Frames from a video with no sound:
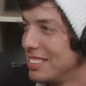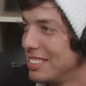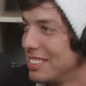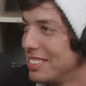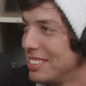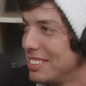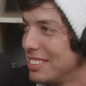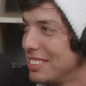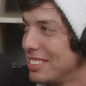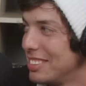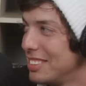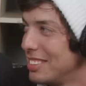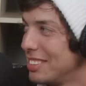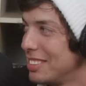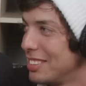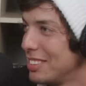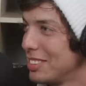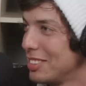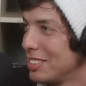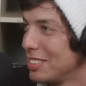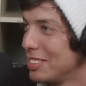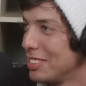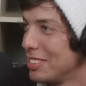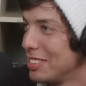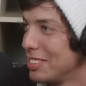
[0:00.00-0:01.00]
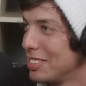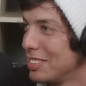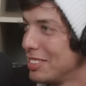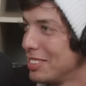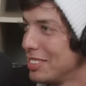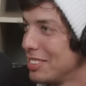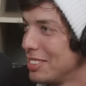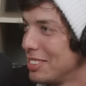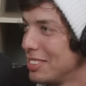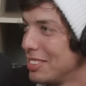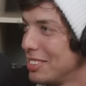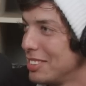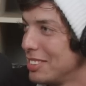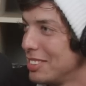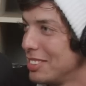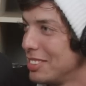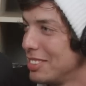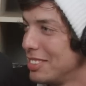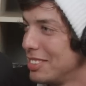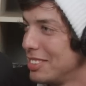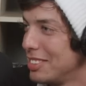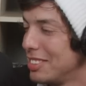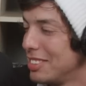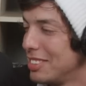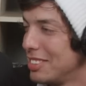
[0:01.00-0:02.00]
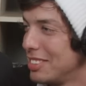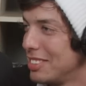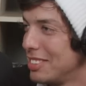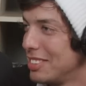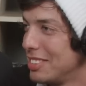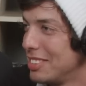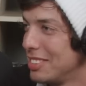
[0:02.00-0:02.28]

No words are spoken by the person on screen.